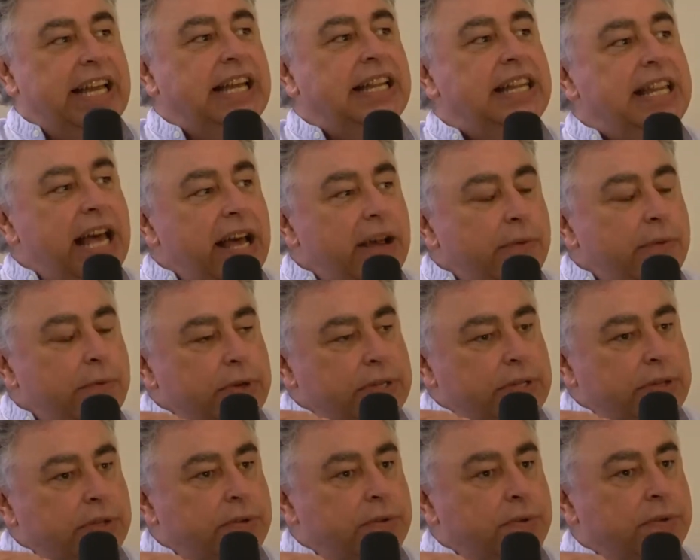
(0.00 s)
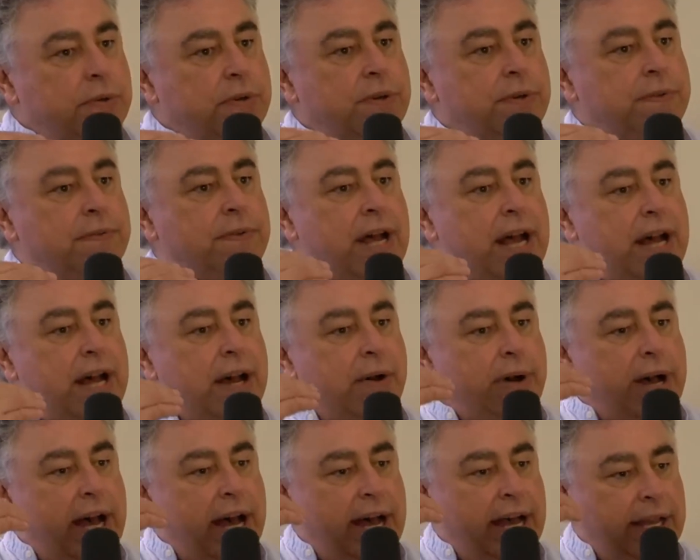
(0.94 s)
And that was sort of
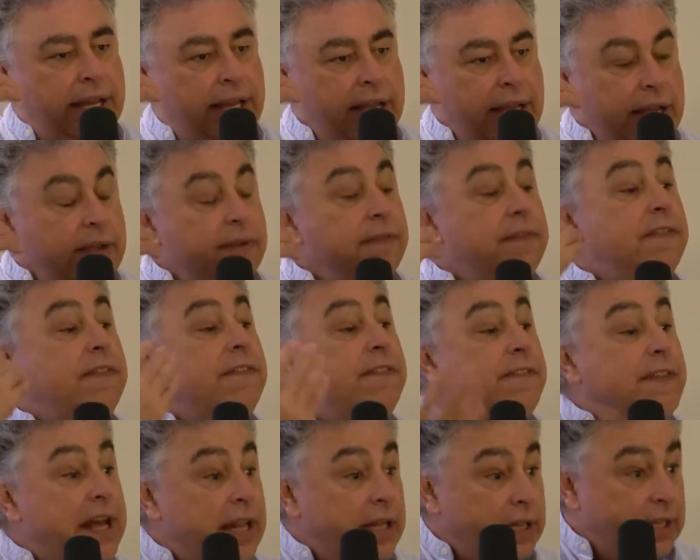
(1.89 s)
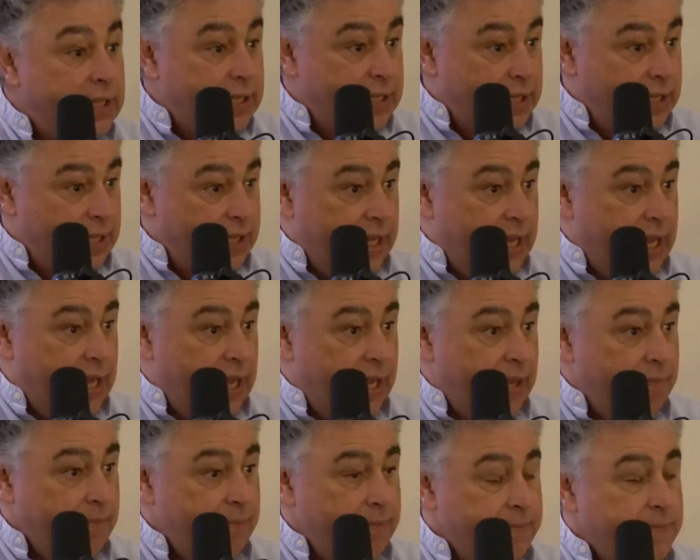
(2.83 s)
how I fell into the
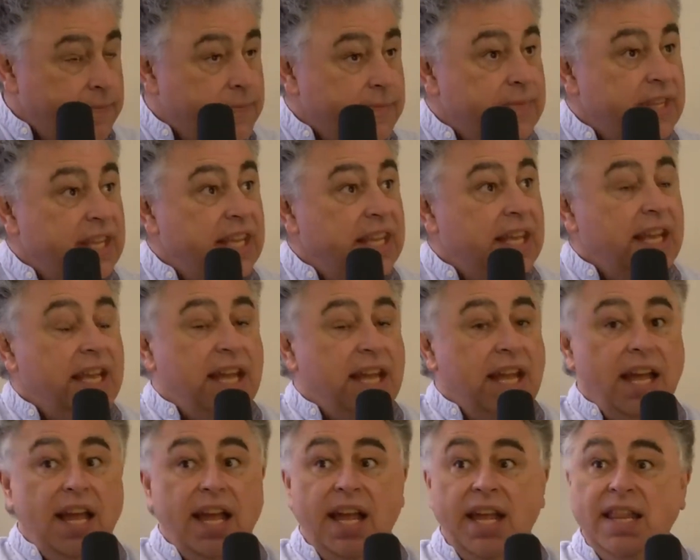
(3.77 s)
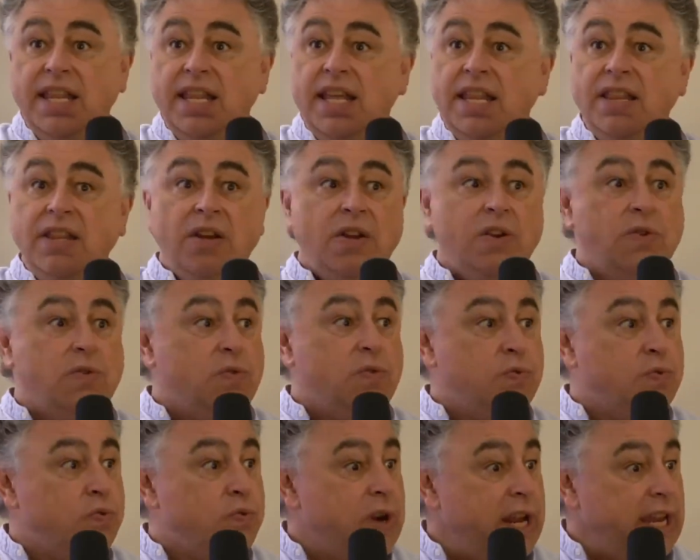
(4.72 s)
game. And then the
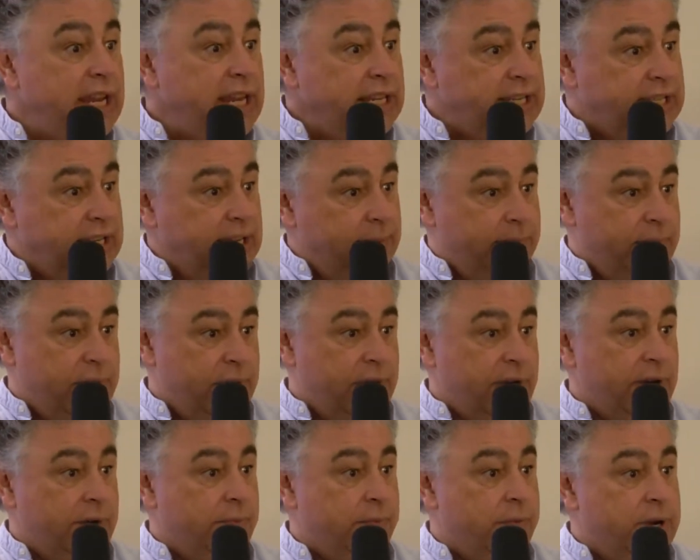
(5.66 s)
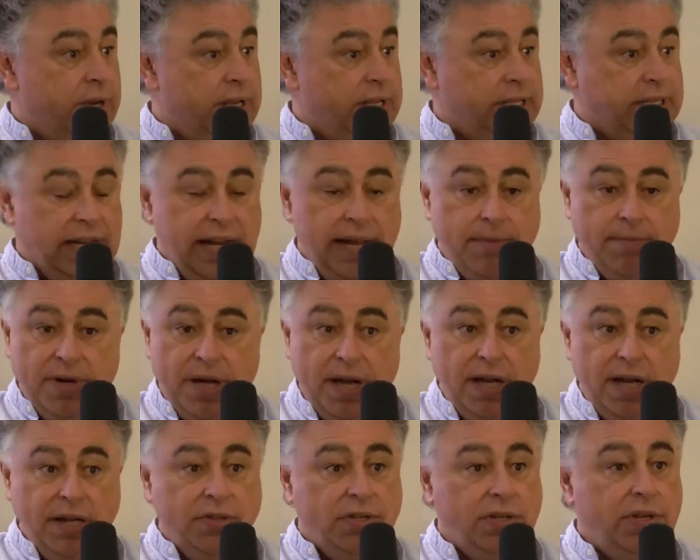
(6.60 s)
crazy part was, and I'm
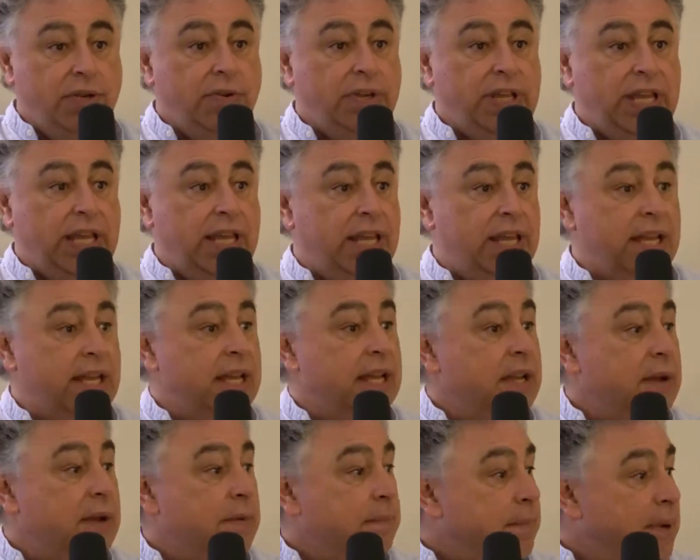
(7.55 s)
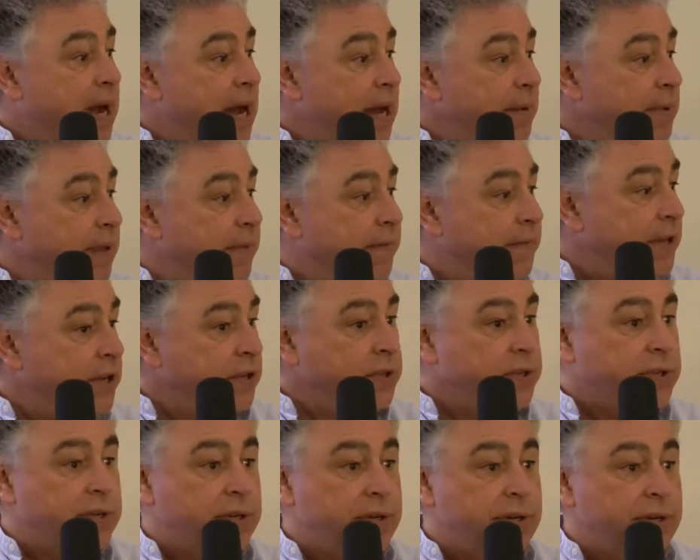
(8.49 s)
not joking, Bobby
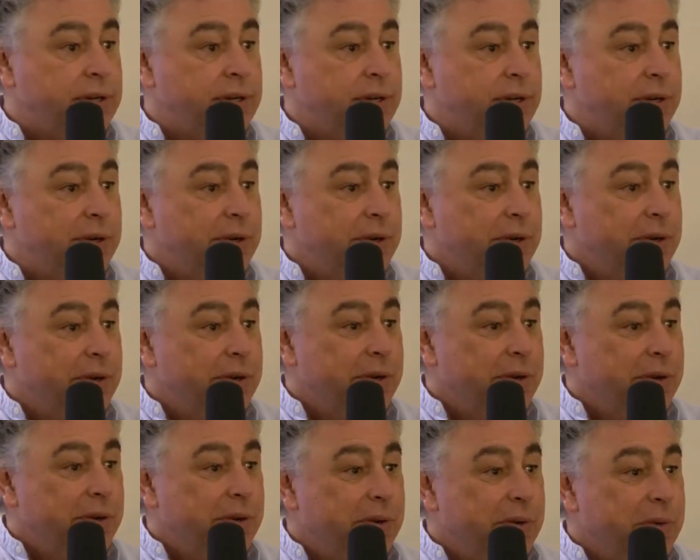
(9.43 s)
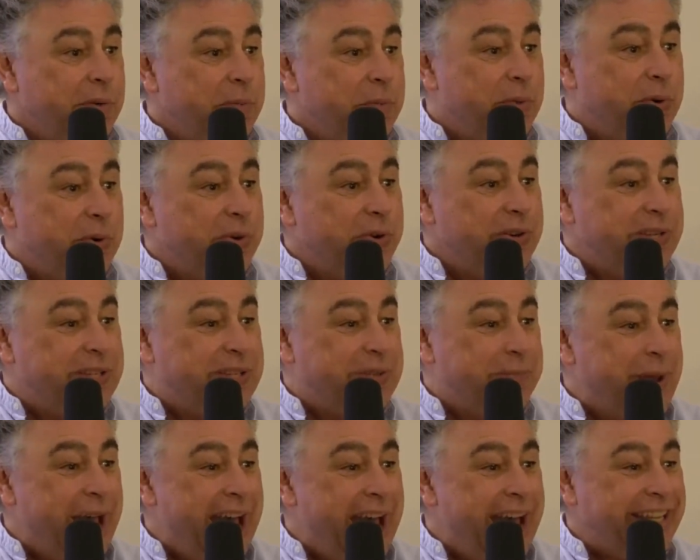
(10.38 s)
Fischer, Boris
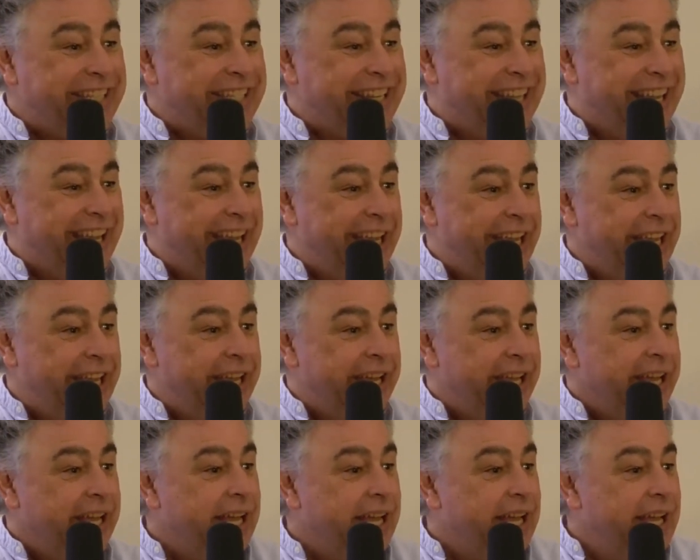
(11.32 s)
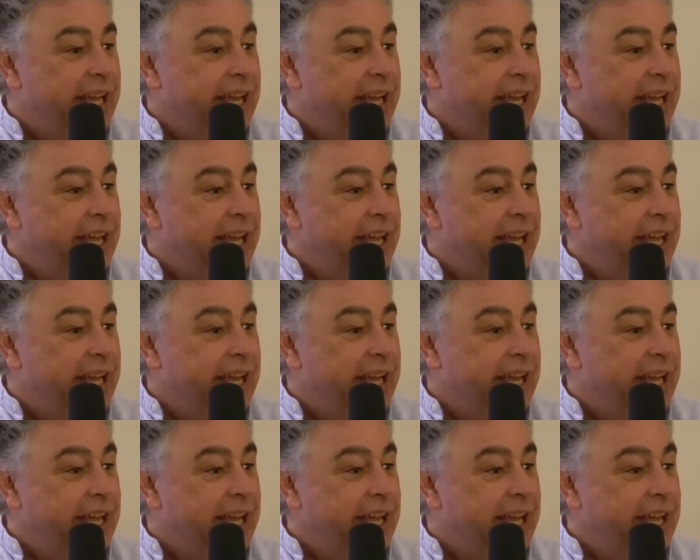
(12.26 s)
Spassky